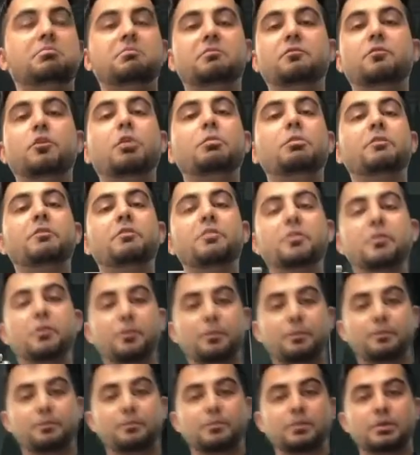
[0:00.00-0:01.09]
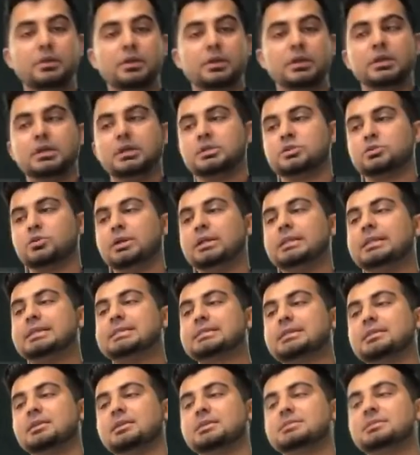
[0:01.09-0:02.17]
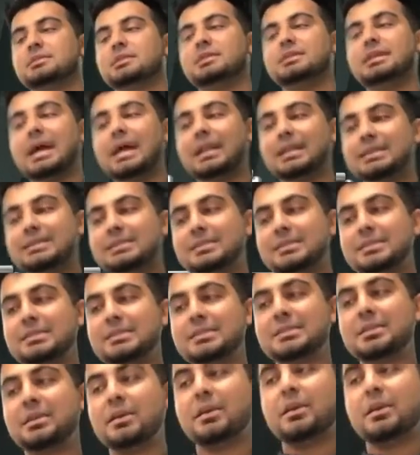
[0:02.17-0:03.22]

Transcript: form of group. So in this cluster analysis,